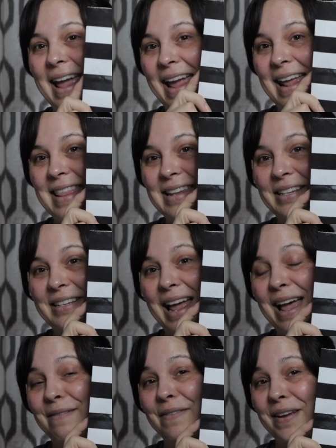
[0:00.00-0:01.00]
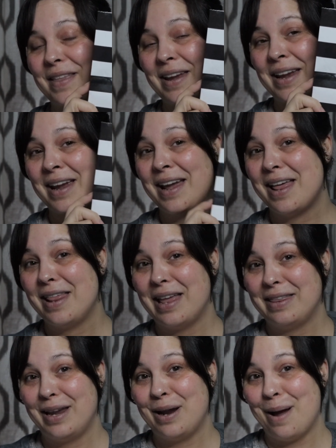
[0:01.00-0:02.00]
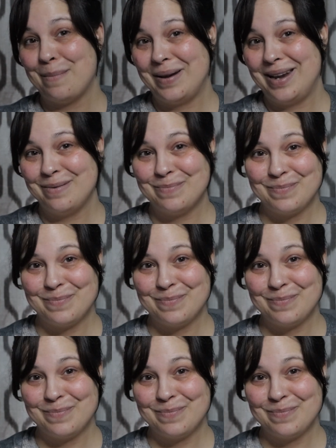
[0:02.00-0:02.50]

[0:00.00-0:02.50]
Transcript: and this is everything that they got me.